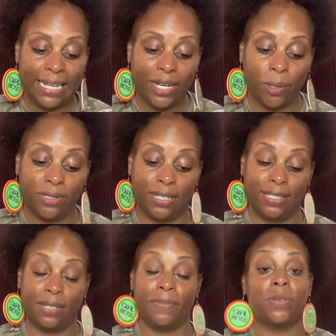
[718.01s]

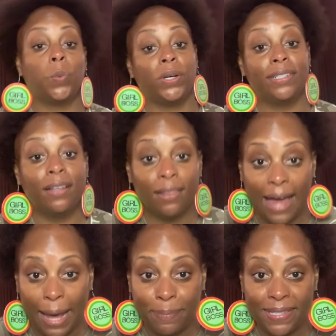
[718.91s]
ecosystems would
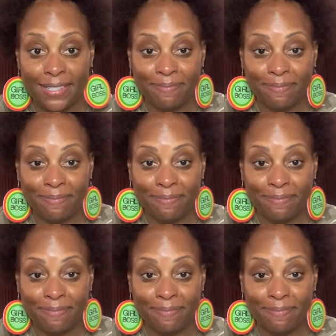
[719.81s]
collapse.